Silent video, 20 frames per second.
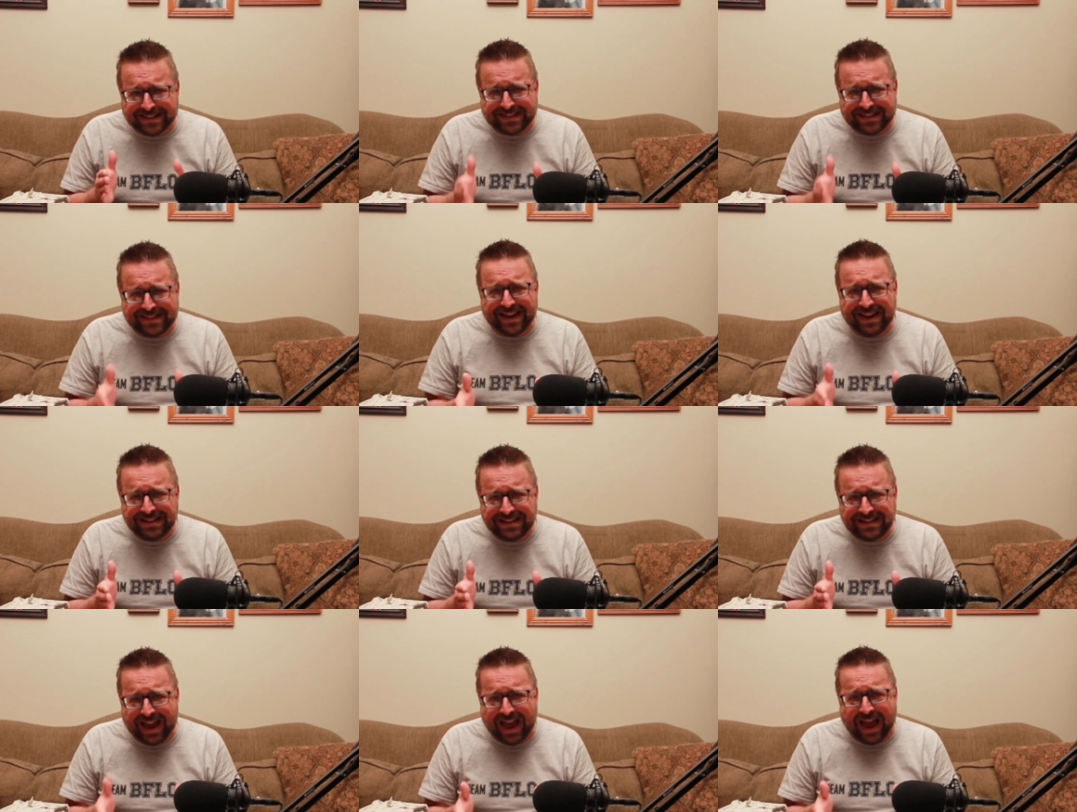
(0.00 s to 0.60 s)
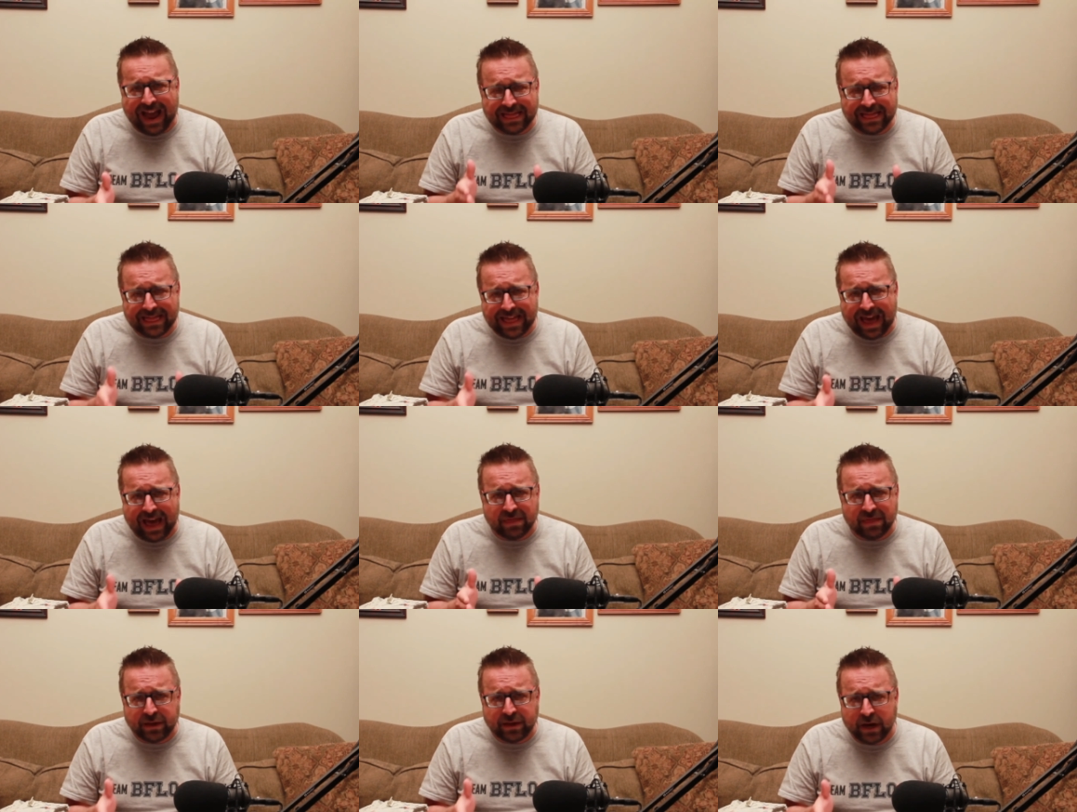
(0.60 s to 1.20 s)
distinct
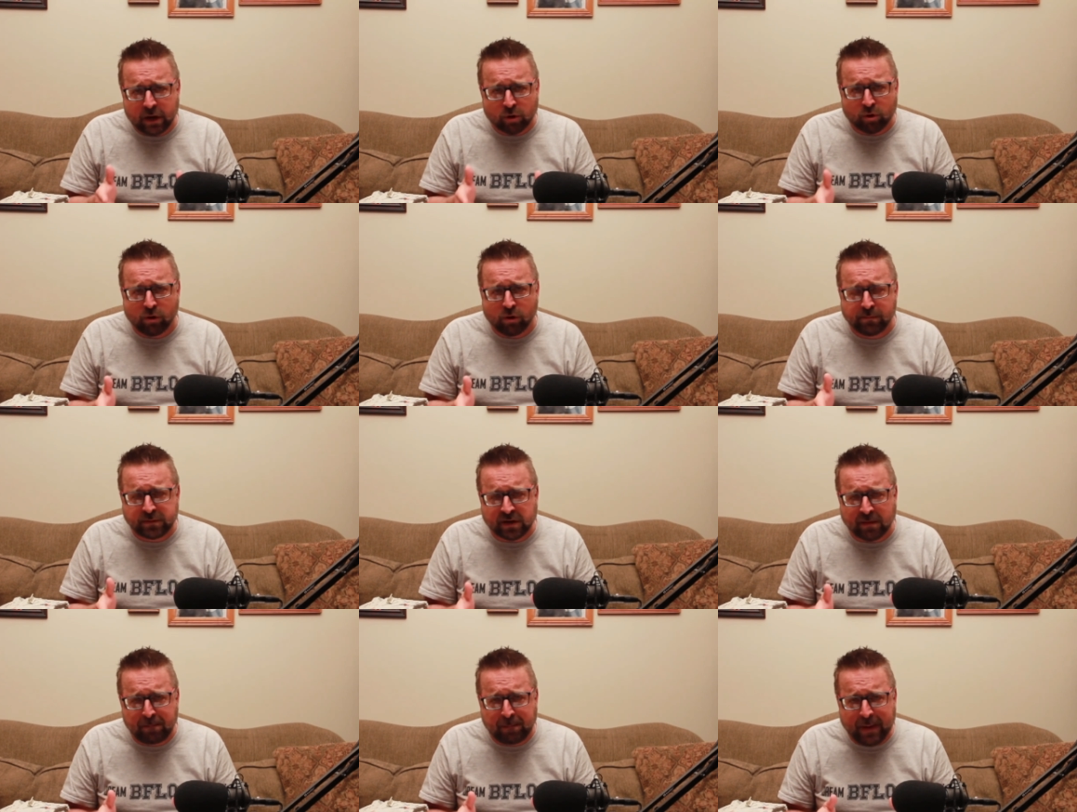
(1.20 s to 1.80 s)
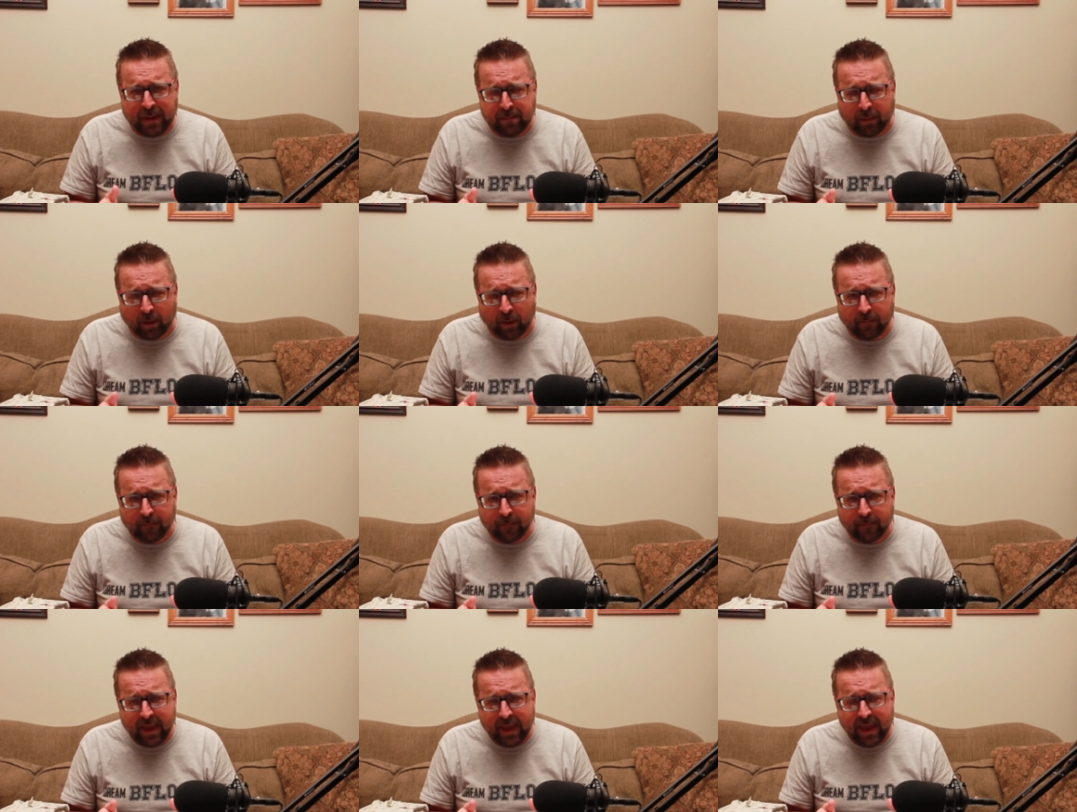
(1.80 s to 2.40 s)
ethnic groups of
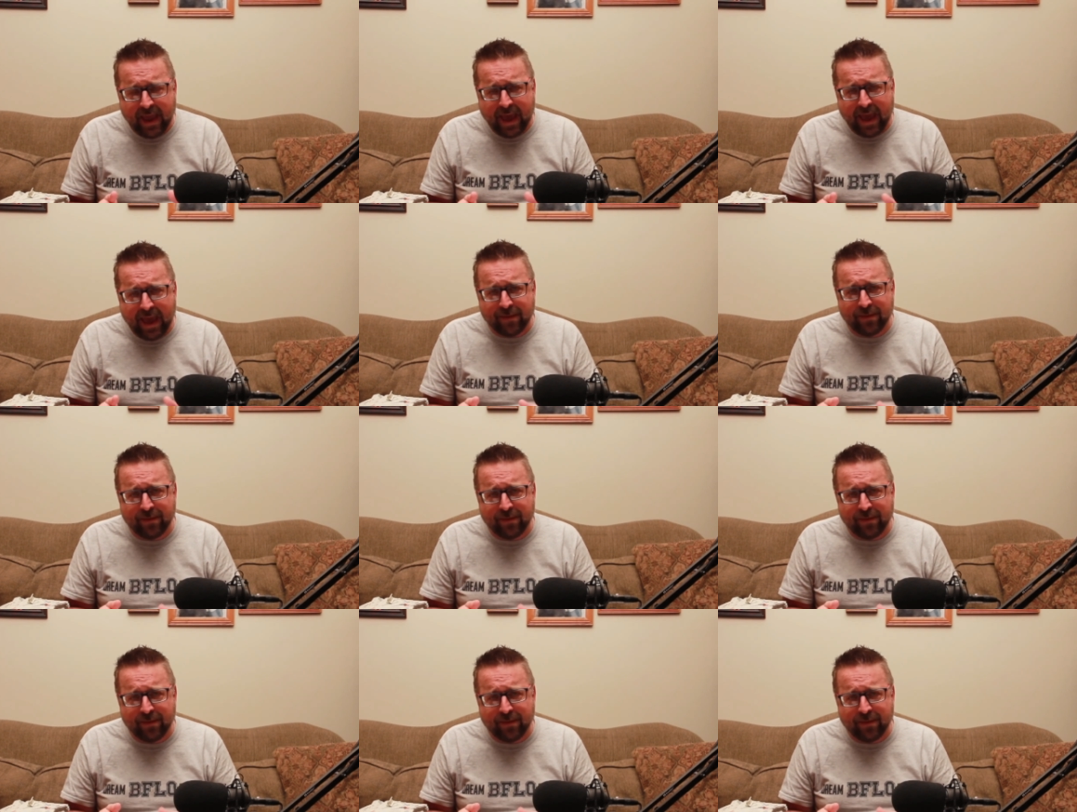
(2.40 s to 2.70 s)
people.